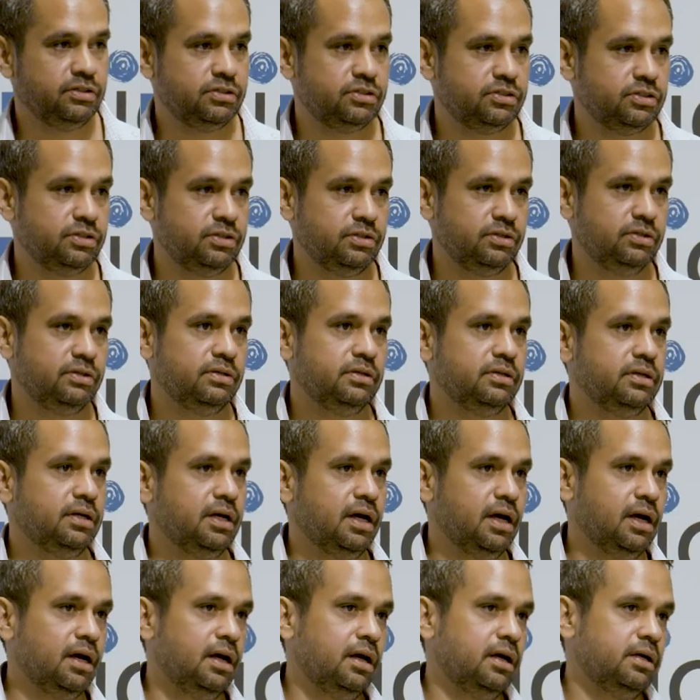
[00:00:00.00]
to
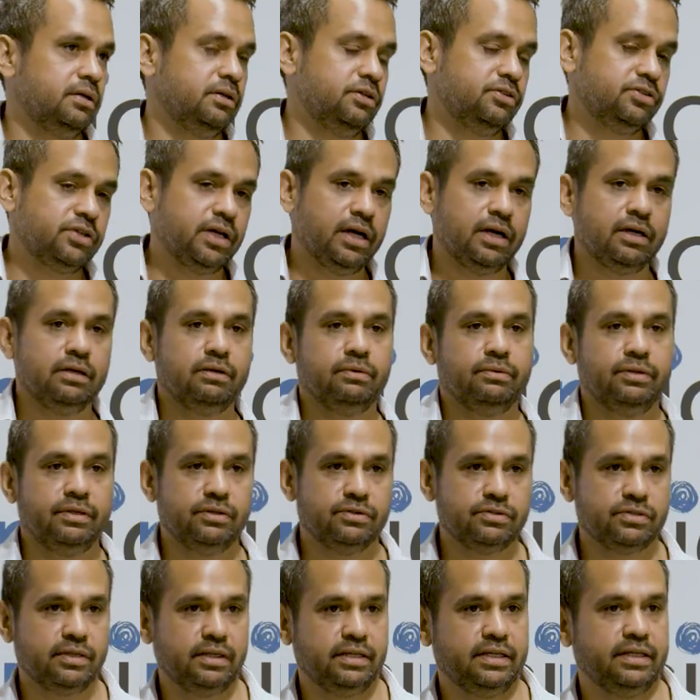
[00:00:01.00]
uh, use heroin
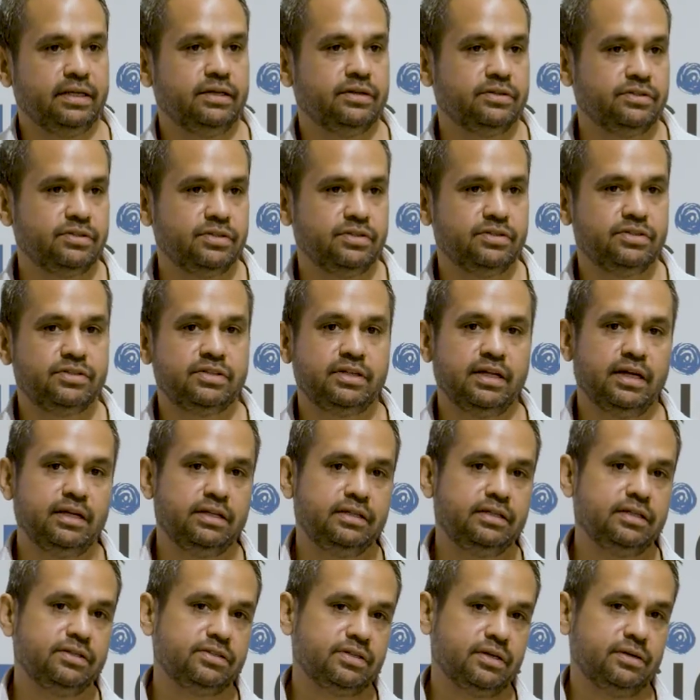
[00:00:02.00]
or something else instead
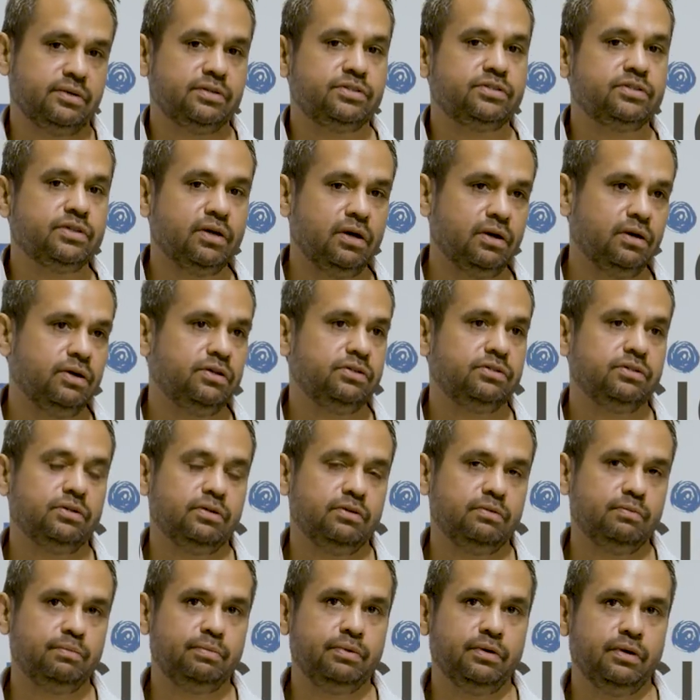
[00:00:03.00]
because they were so sort
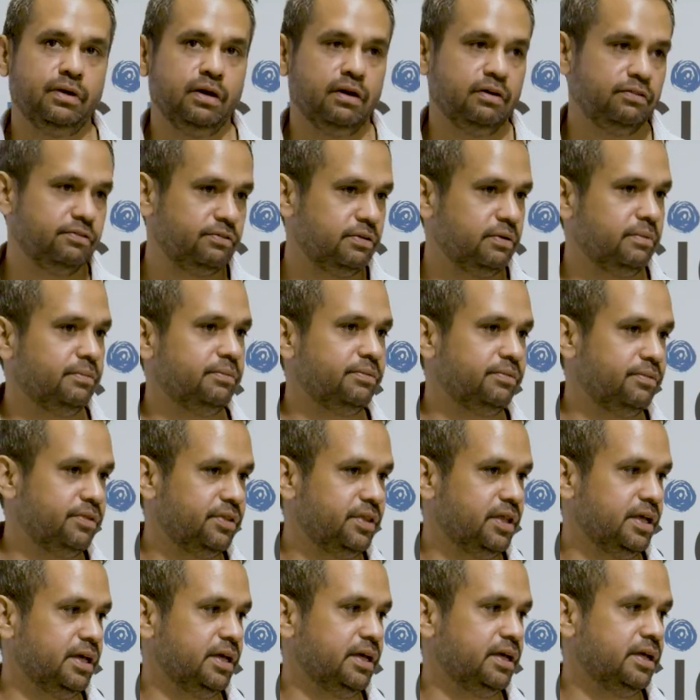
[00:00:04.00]
of put off from
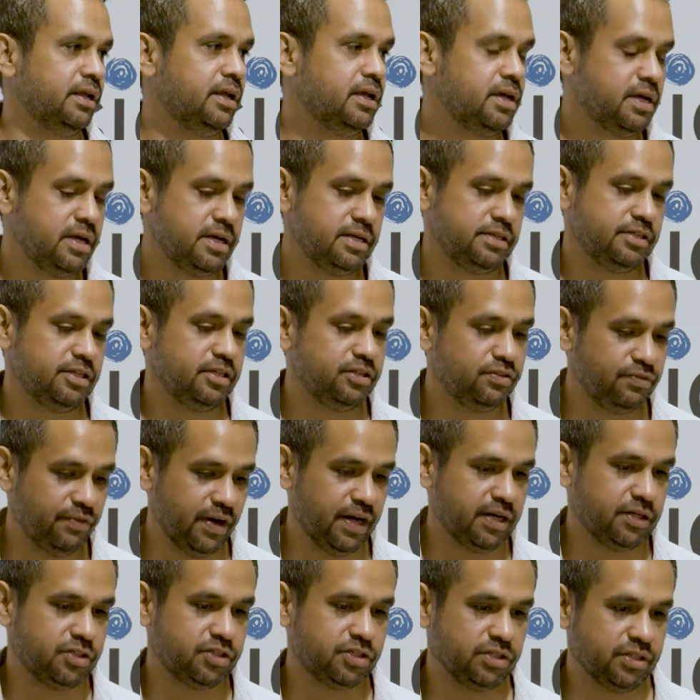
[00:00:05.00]
the
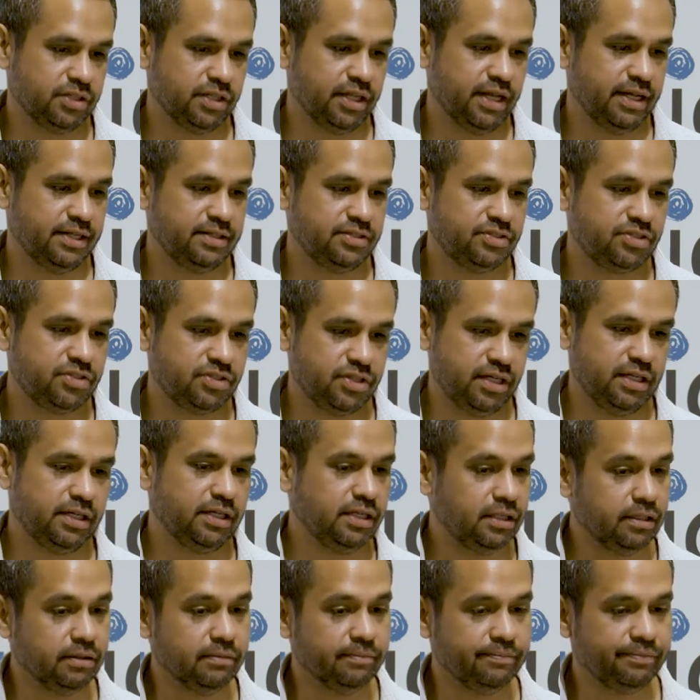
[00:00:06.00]
dysfunction they'd
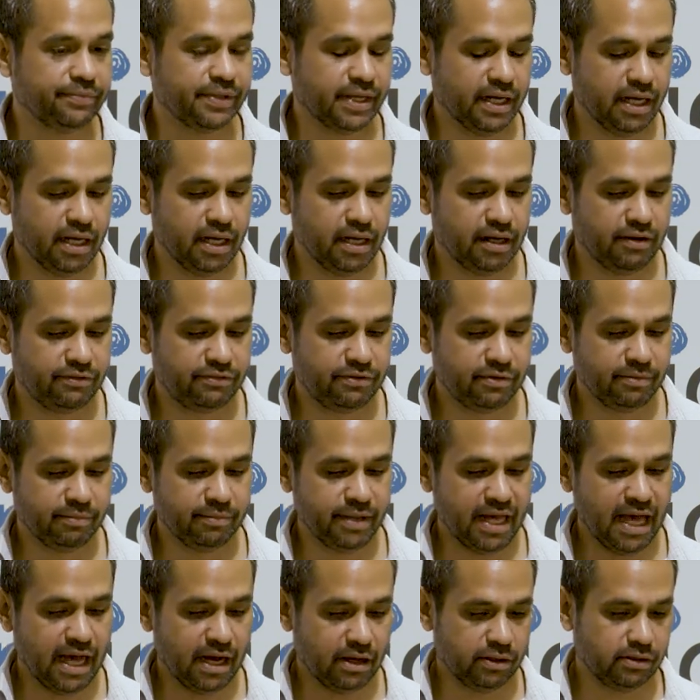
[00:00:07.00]
seen uh, from
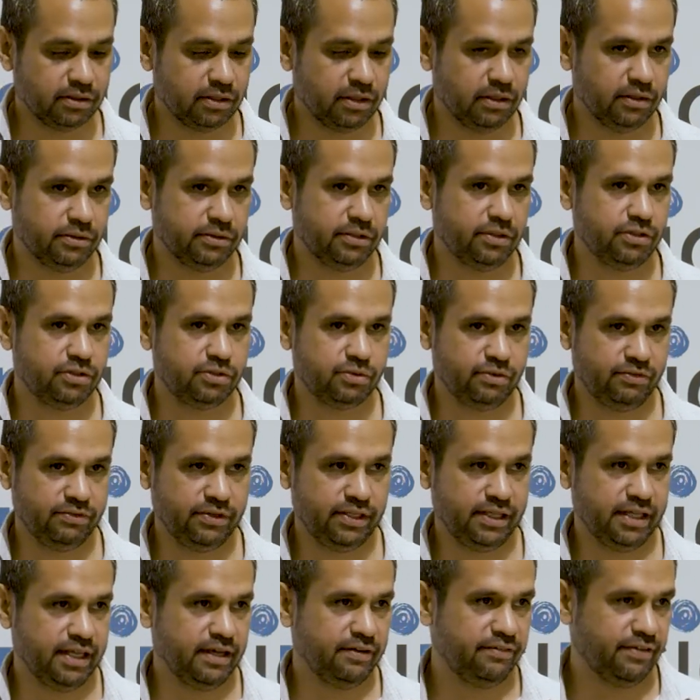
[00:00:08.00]
alcohol use
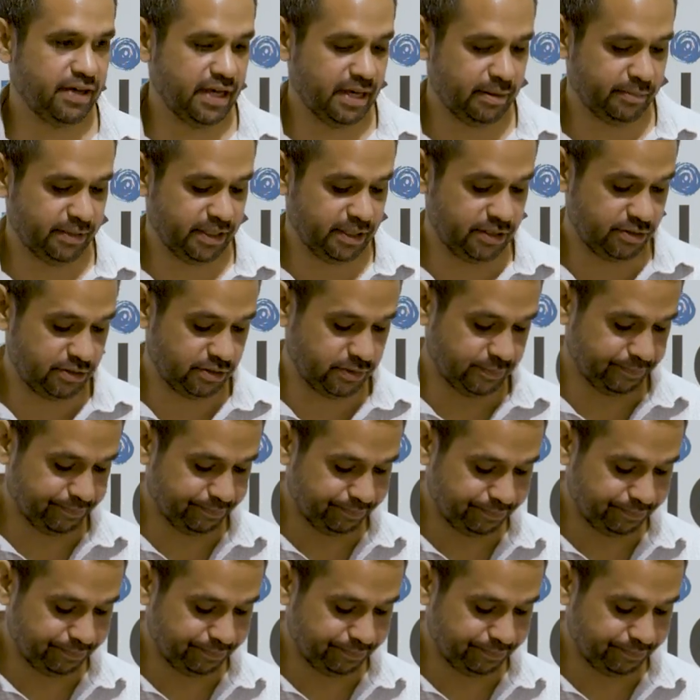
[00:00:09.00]
within their families.